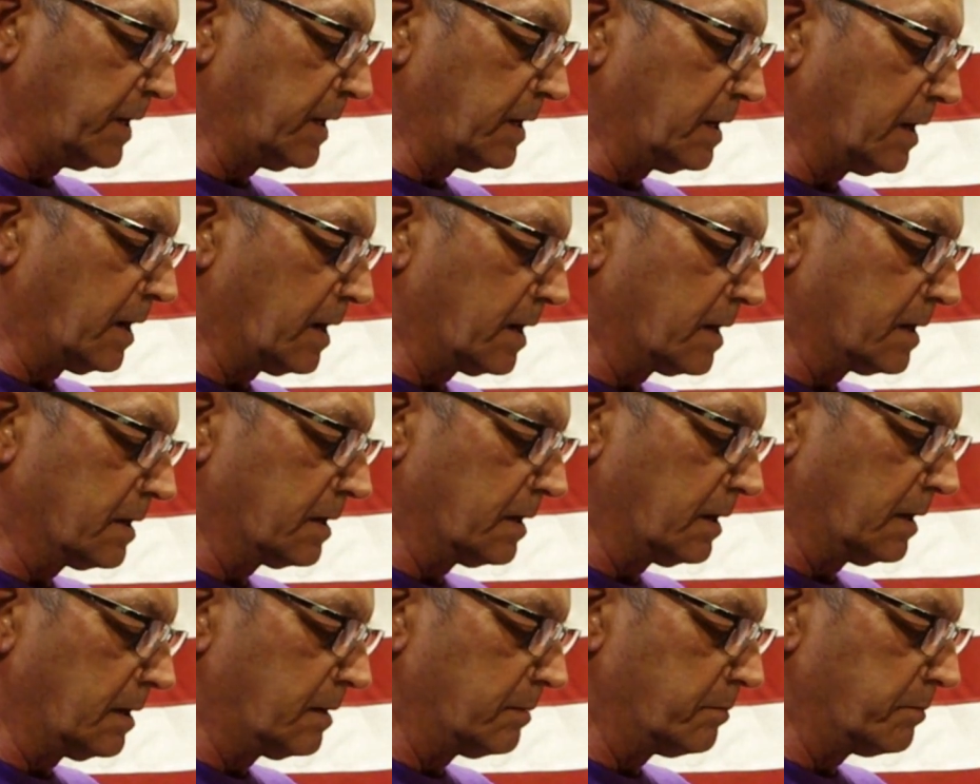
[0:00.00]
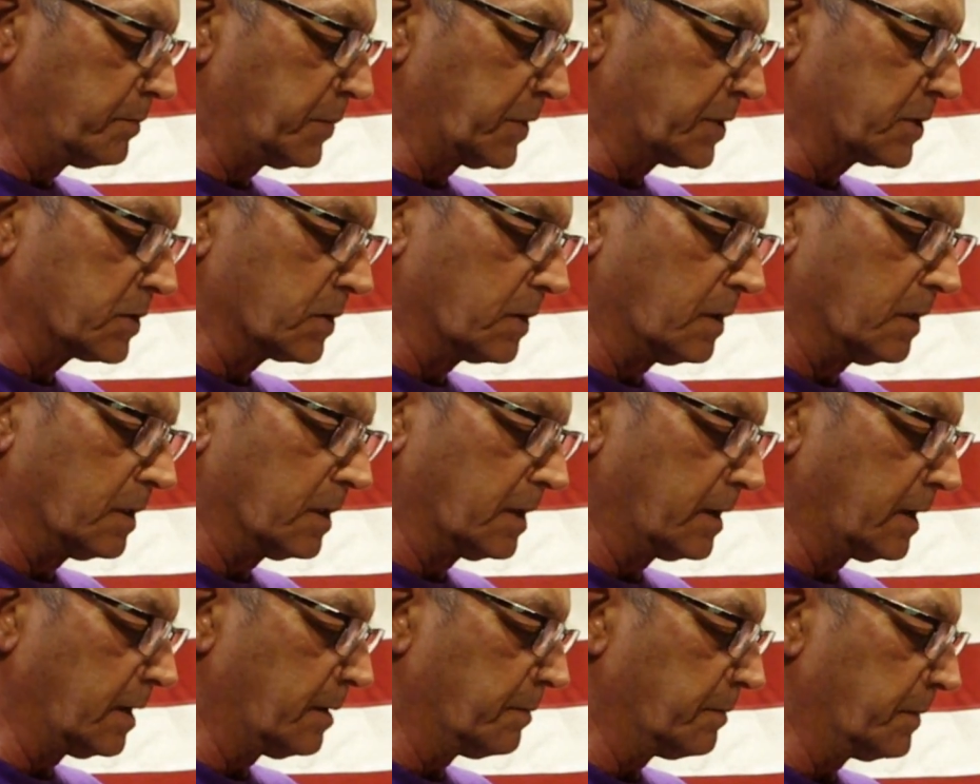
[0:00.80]
to be
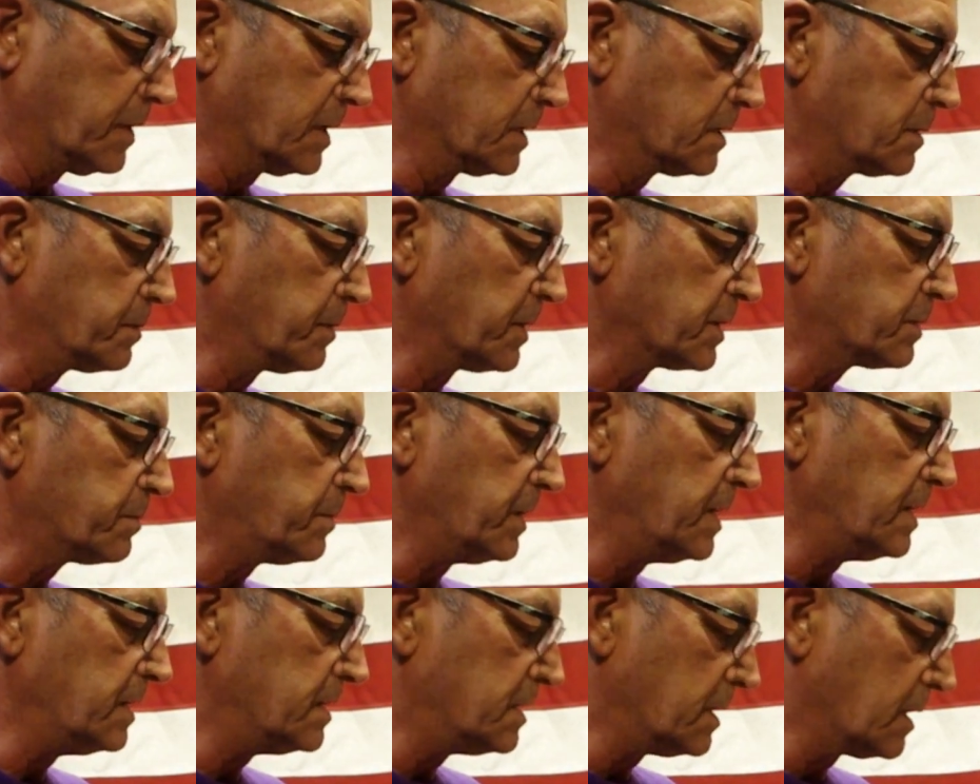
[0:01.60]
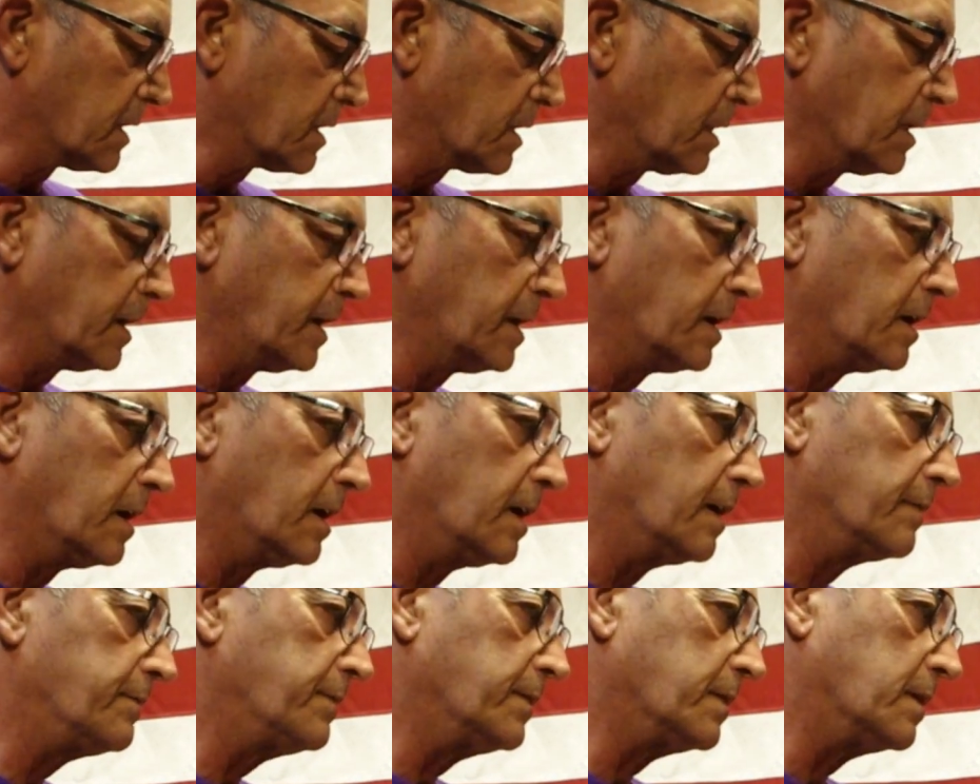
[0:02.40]
non-petroleum, and it's supposed to be easy to clean
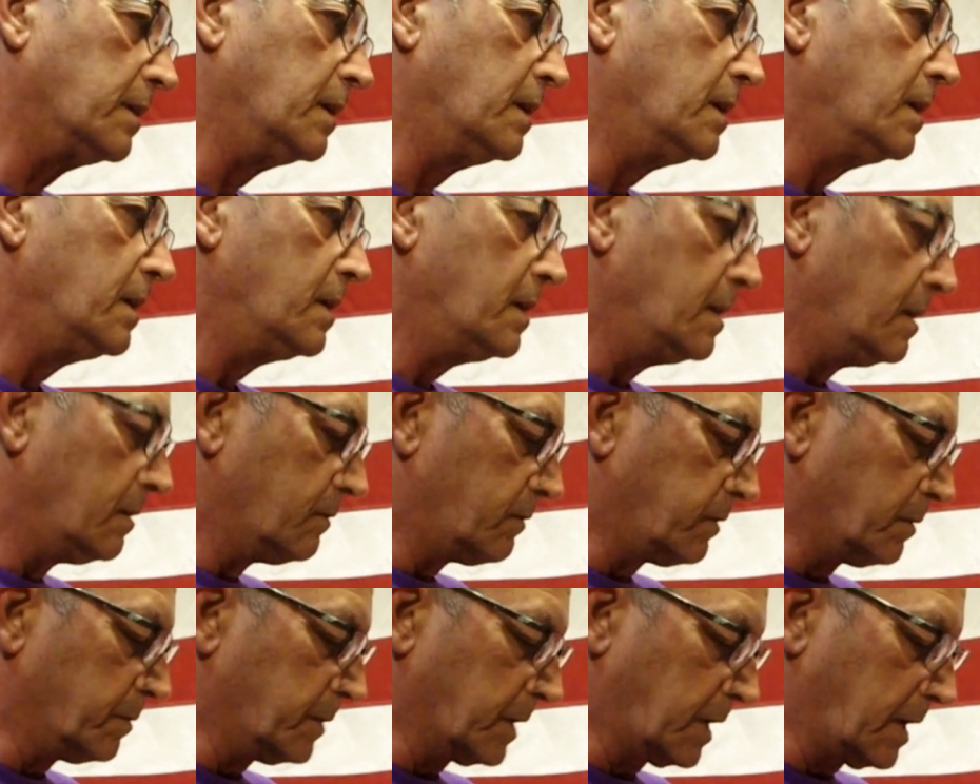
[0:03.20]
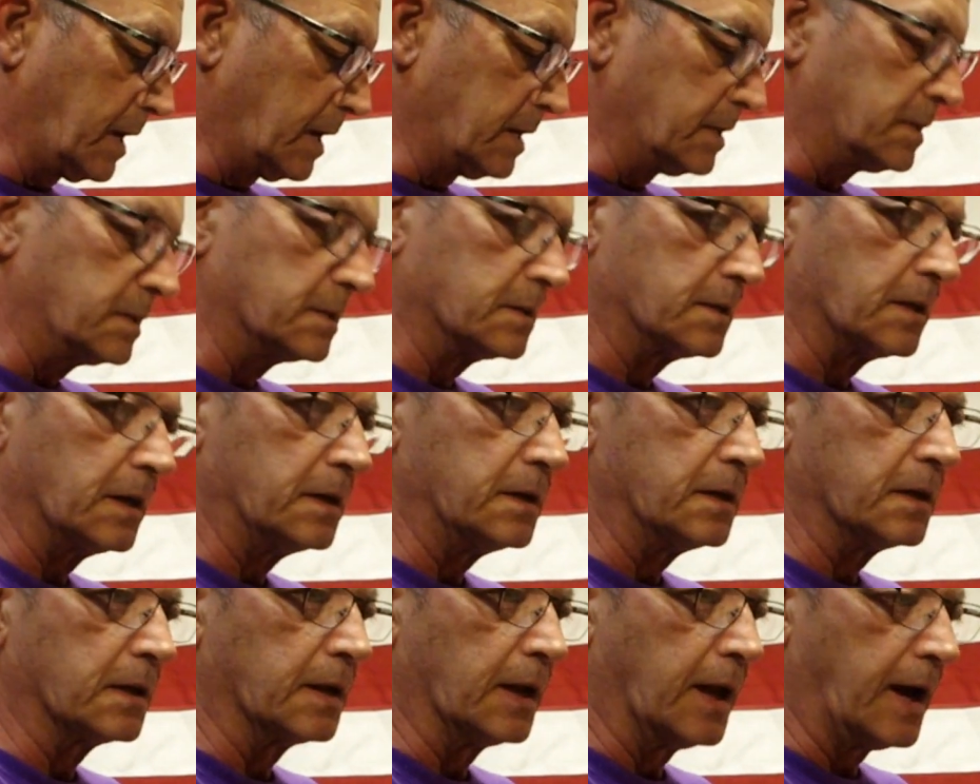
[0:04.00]
off. And from the cases
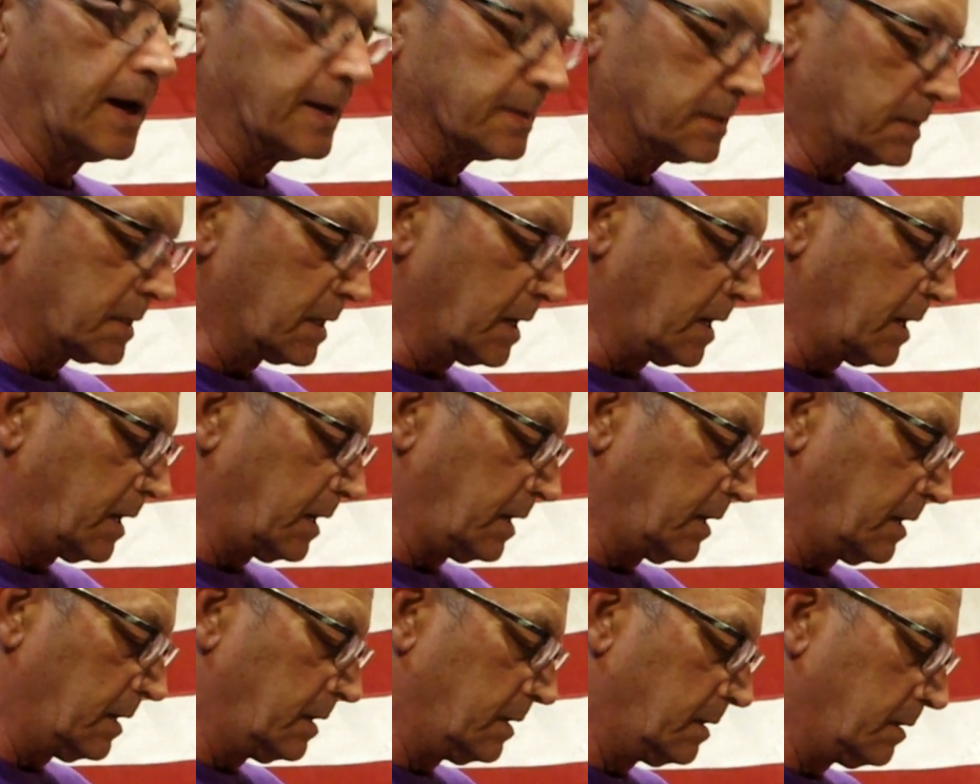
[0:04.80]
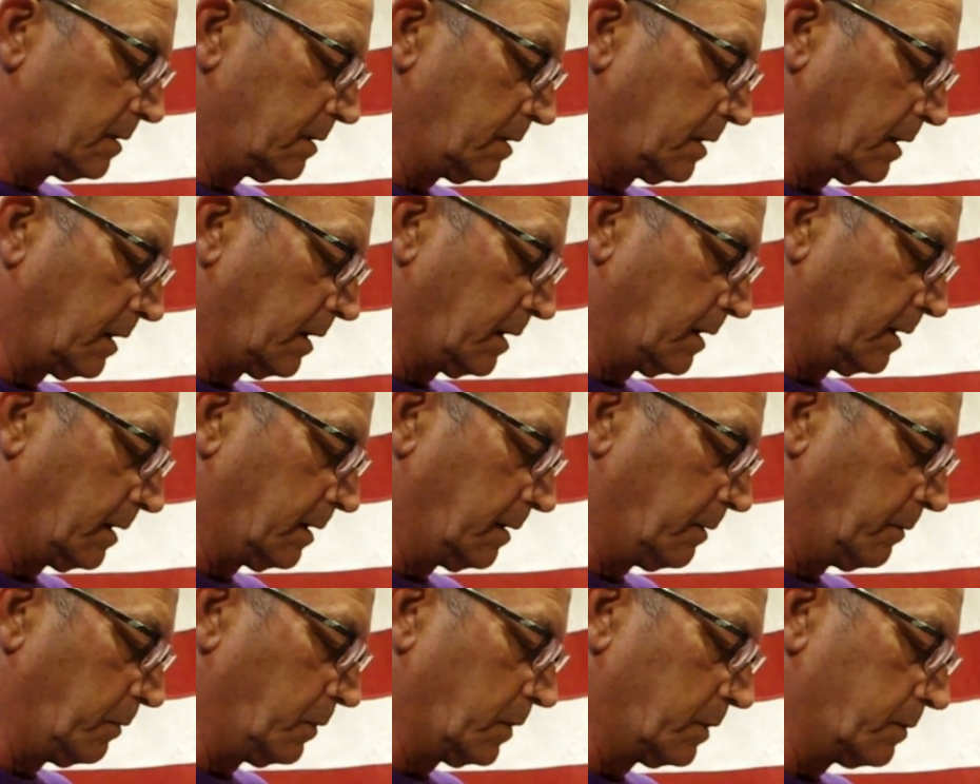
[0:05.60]
I did last night,
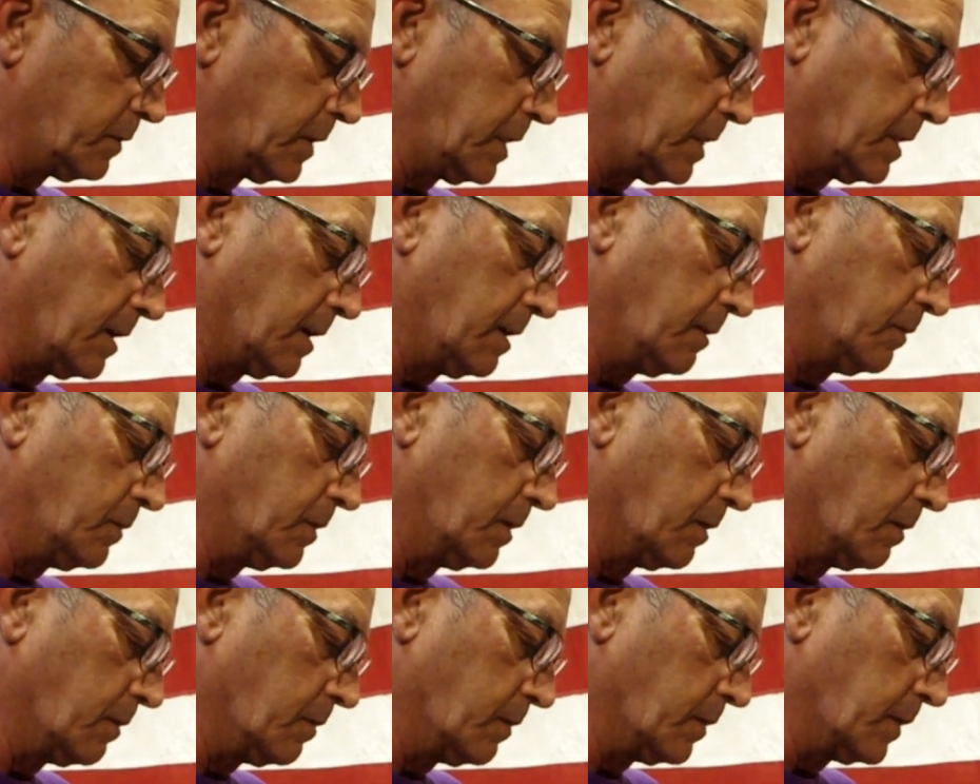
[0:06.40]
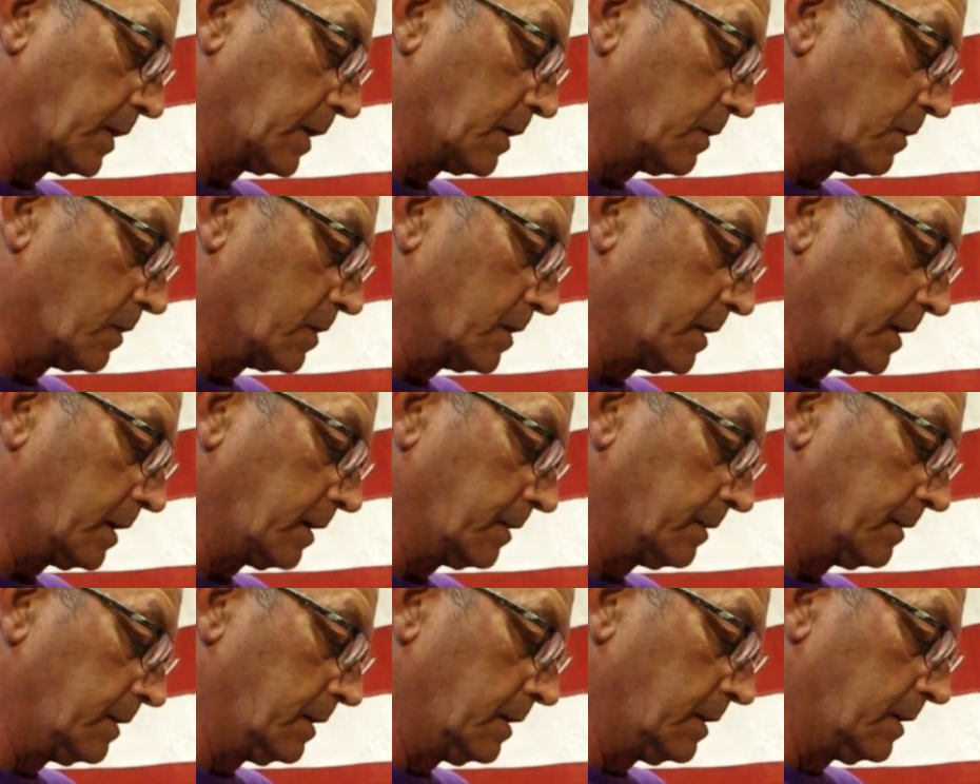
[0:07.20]
when we thought we were
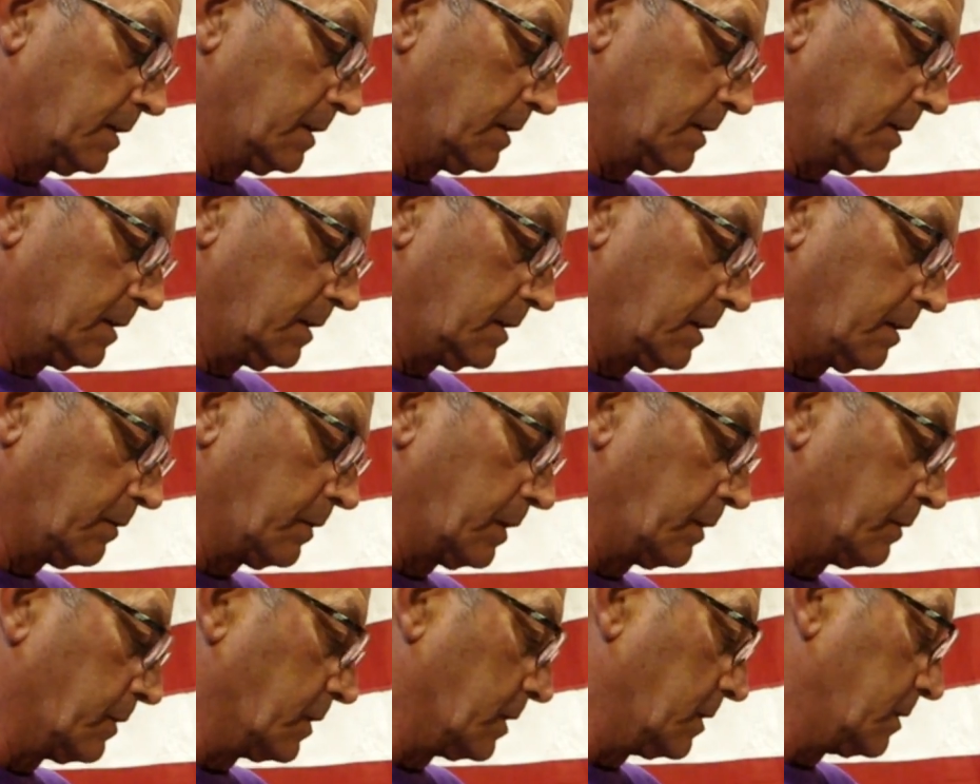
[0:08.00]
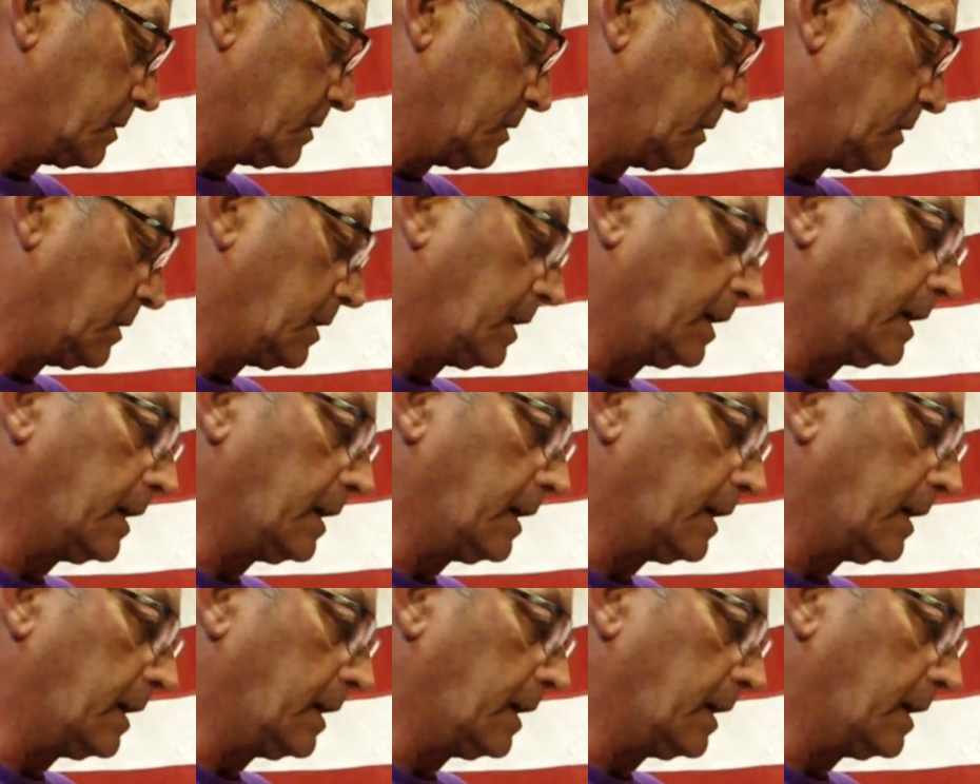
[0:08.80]
recording, and we weren't,